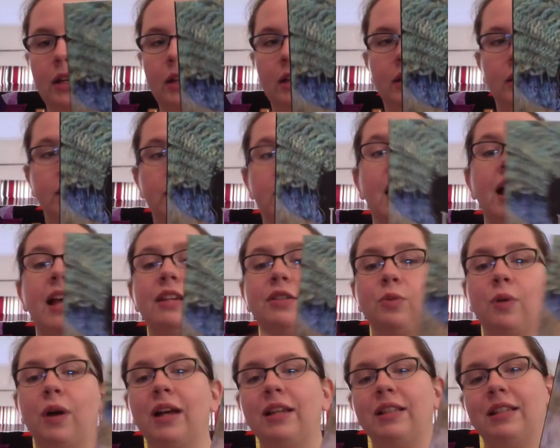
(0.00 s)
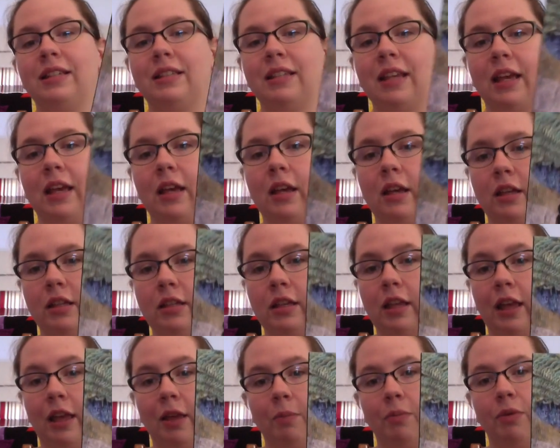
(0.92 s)
size-wise, it's like
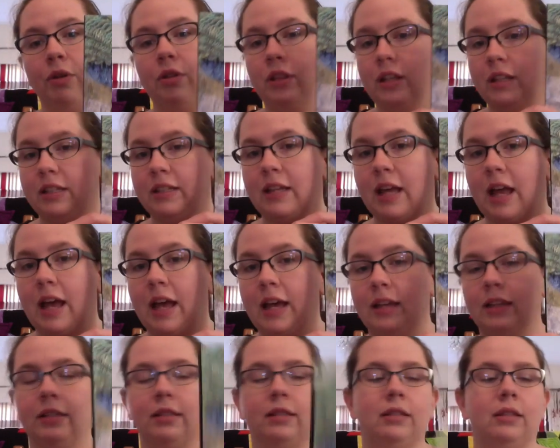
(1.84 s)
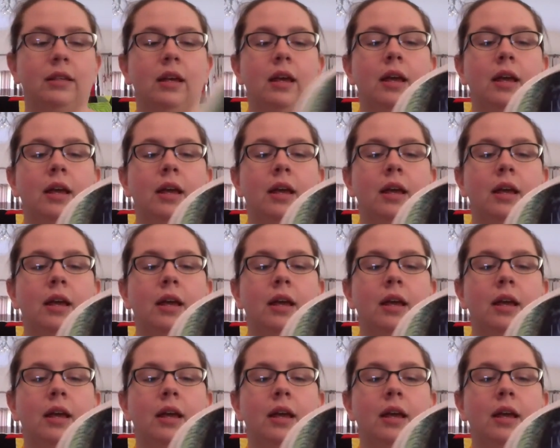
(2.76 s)
a booklet size.